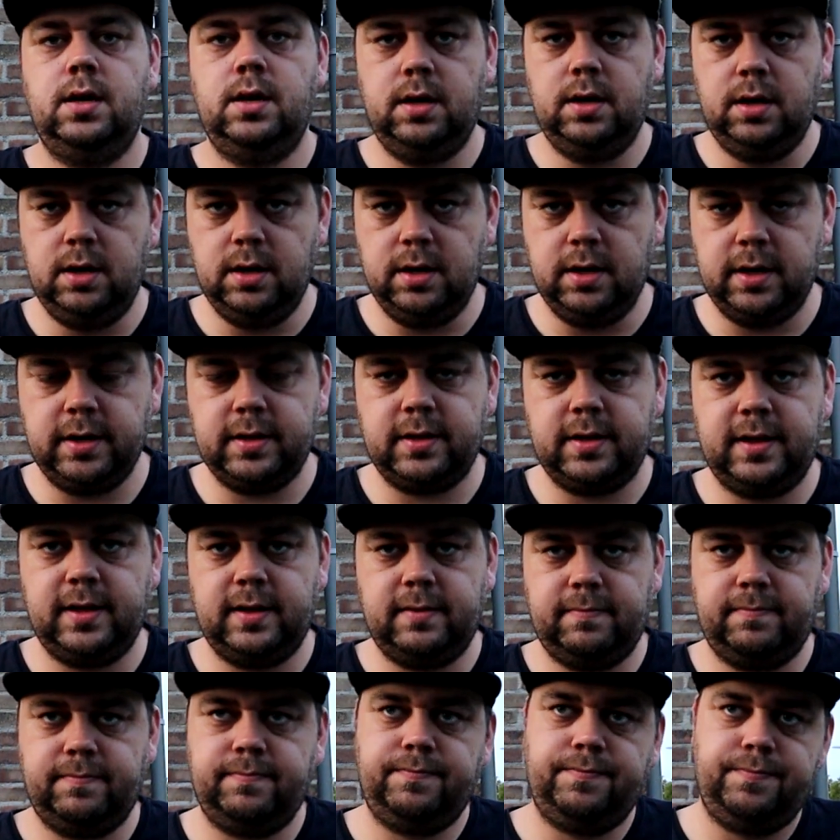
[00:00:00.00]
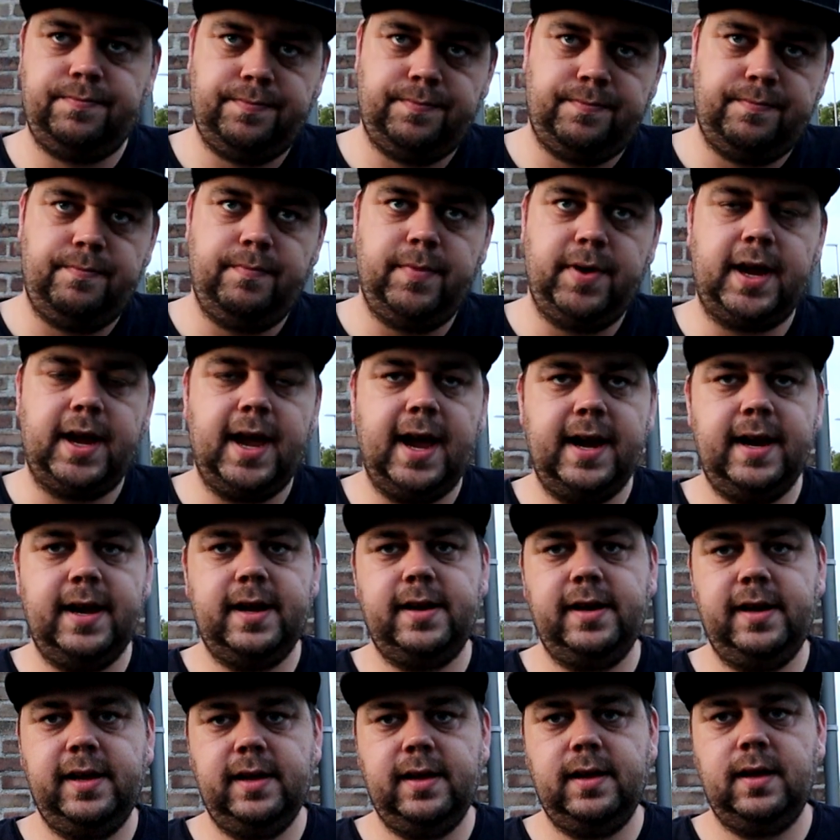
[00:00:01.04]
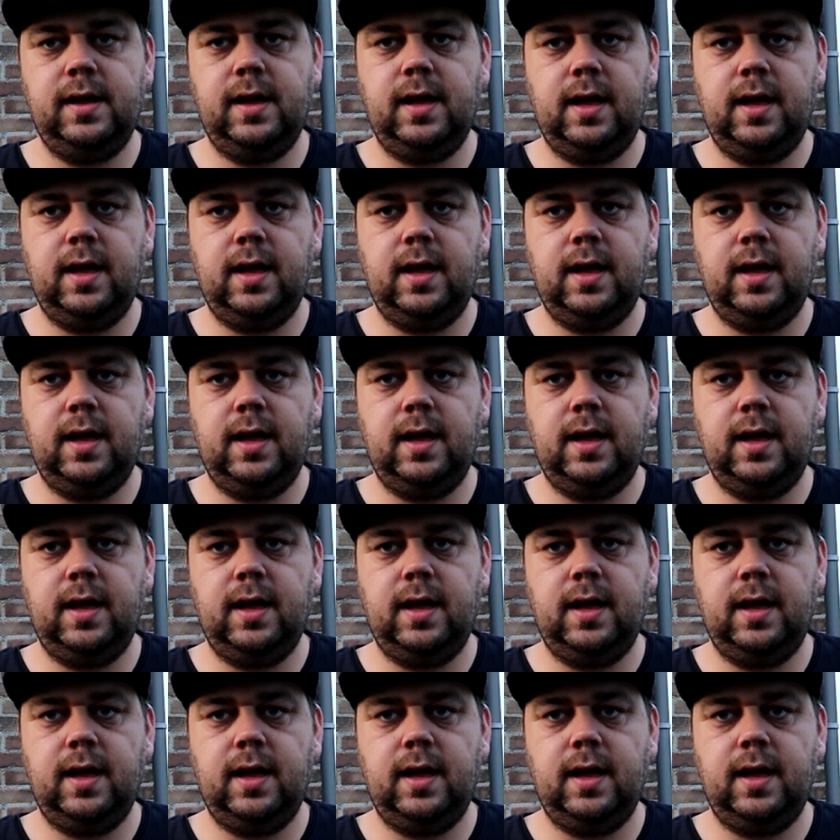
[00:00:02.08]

Not mechanically,